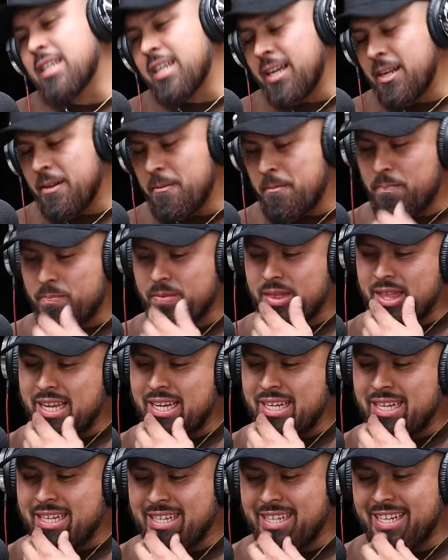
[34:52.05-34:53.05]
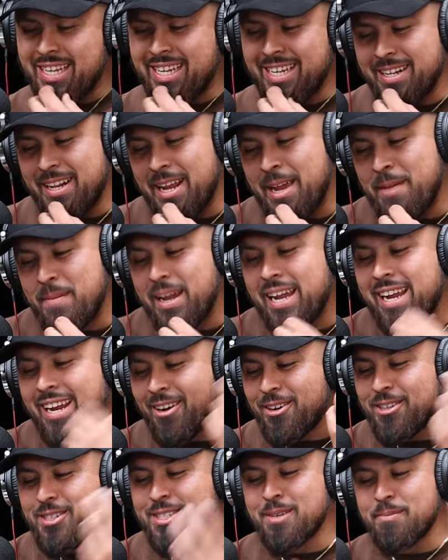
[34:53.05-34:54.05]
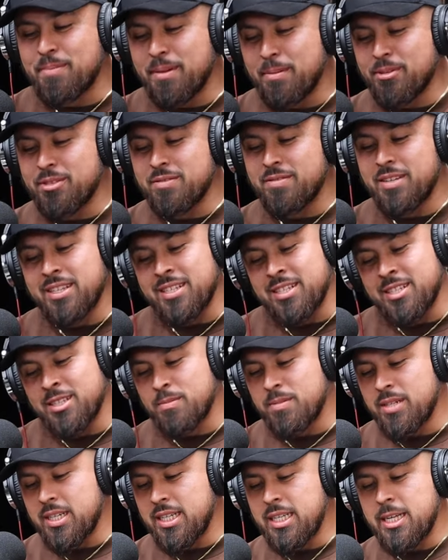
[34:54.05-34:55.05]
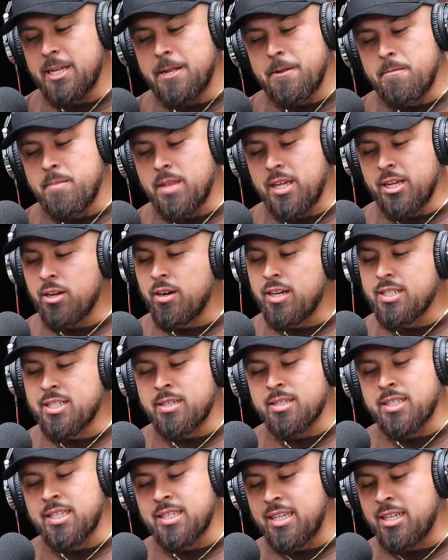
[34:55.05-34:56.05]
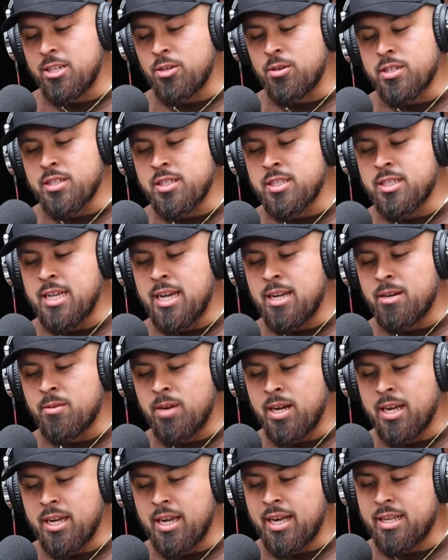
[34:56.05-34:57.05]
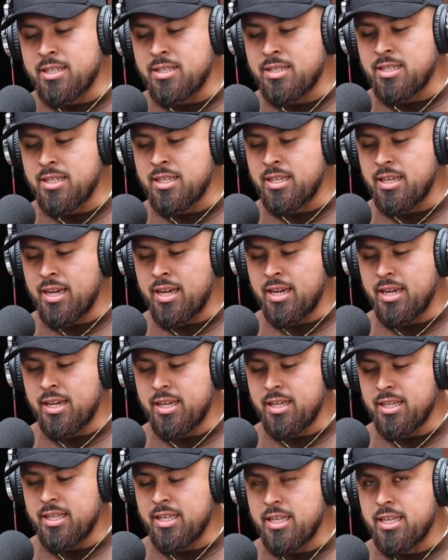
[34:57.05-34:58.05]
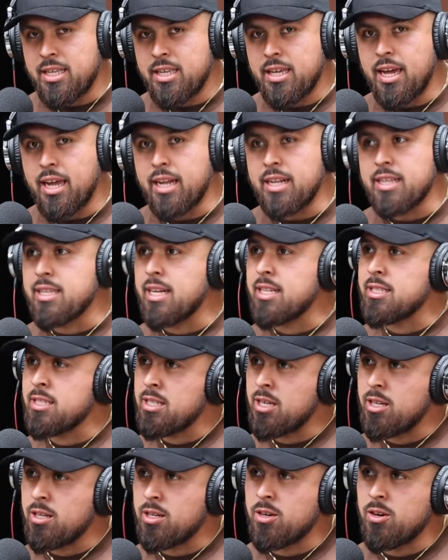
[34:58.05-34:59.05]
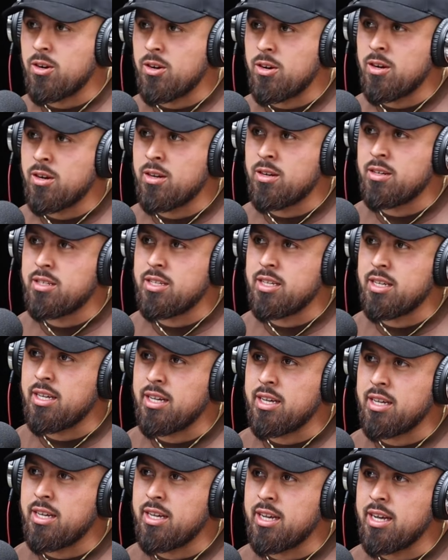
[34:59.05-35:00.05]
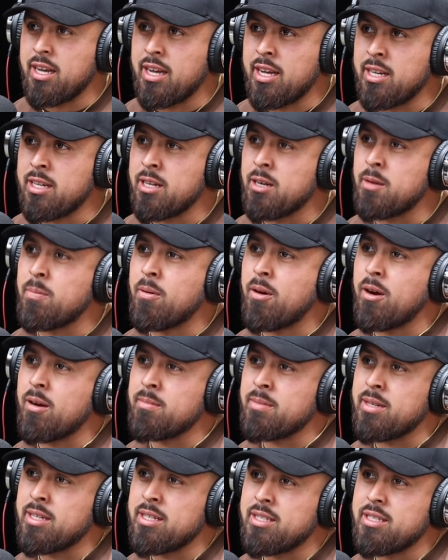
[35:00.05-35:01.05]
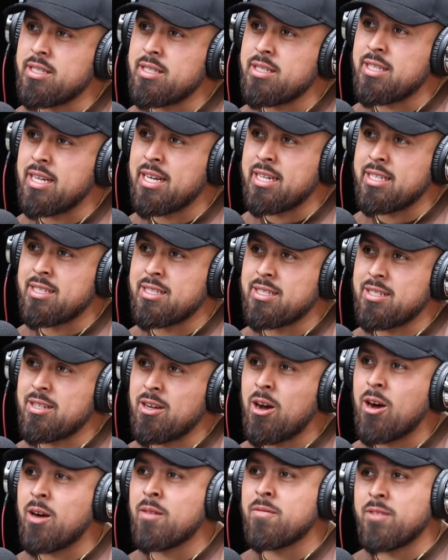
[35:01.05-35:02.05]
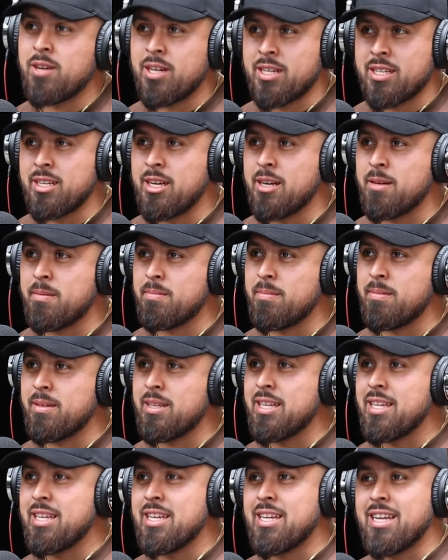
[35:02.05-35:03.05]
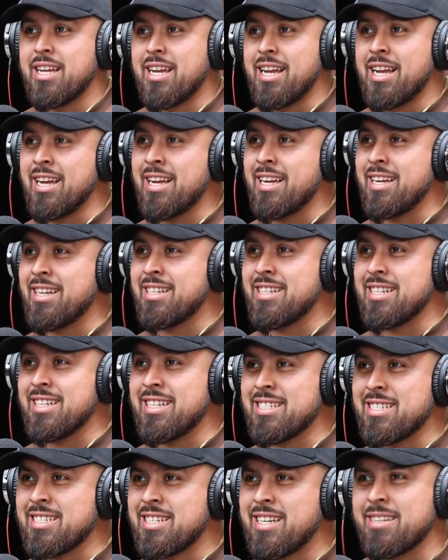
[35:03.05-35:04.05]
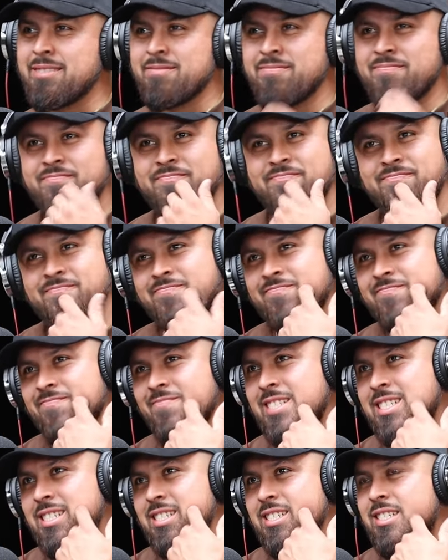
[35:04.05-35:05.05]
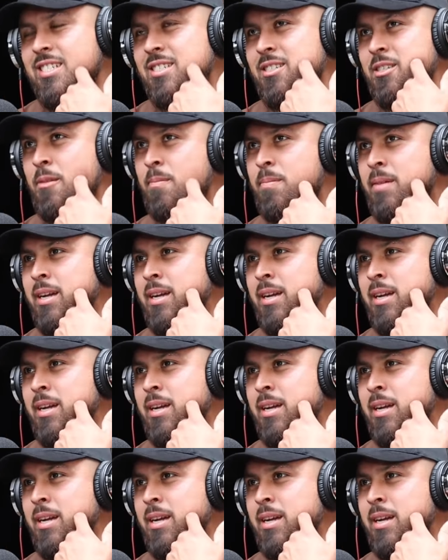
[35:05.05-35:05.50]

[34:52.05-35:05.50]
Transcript: and, and it, it, may hurt some people's feelings, but you know, I, sometimes I don't understand why I see a eighty thousand dollar car in an apartment that's all fucked up, and it's like, so you're